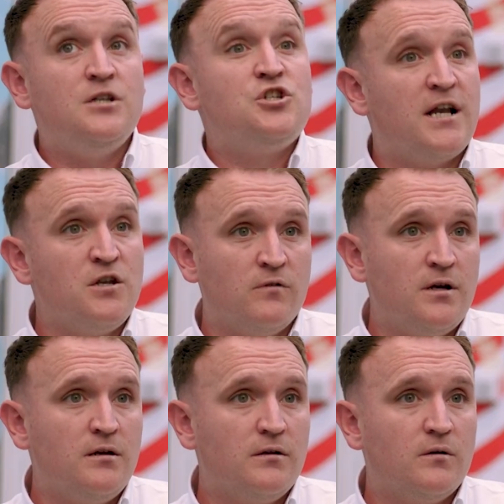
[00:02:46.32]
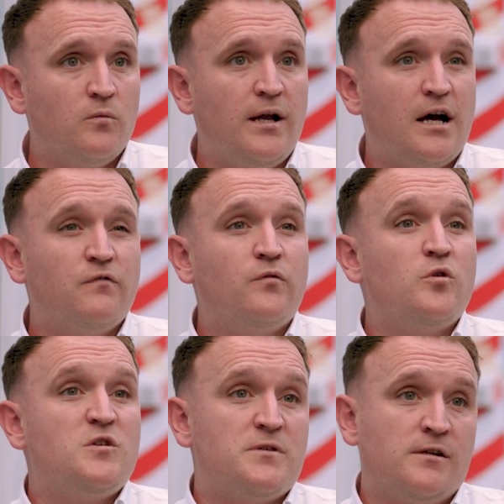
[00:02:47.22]
In January, we had
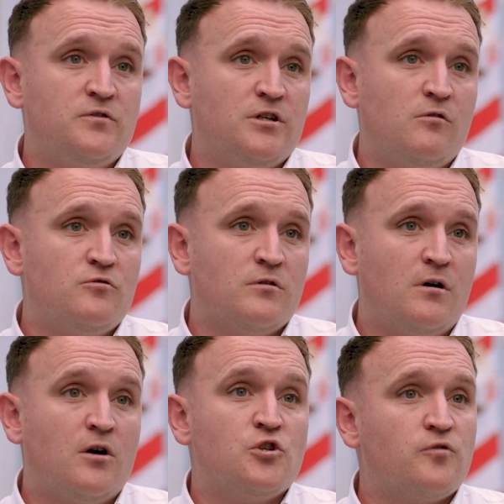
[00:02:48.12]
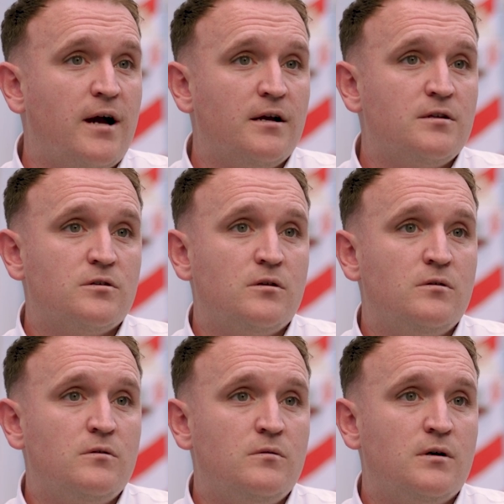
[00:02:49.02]
40% of children on track
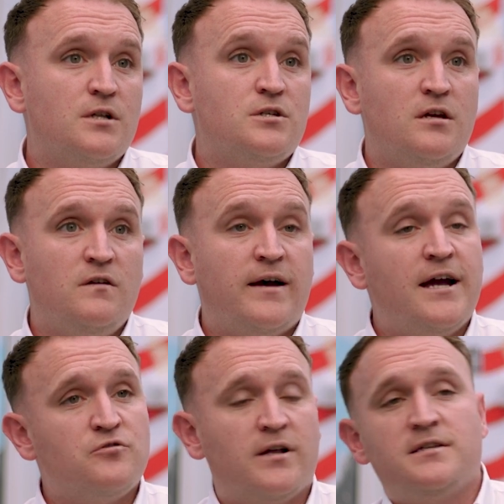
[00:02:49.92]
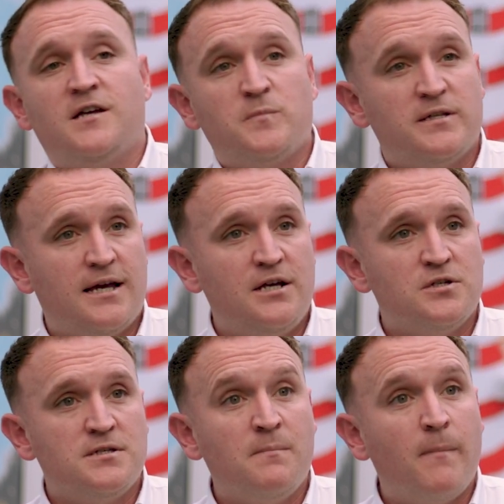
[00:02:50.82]
to achieve age-related
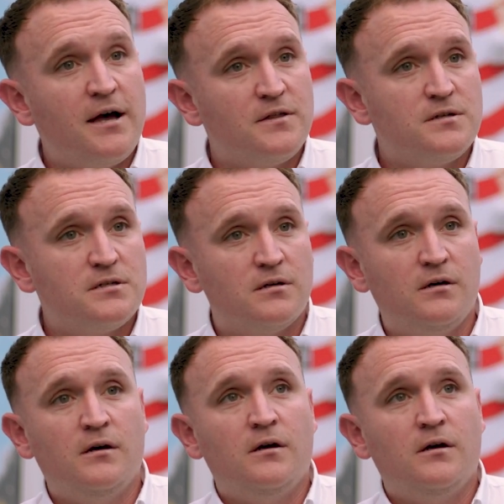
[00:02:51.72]
expectations in maths.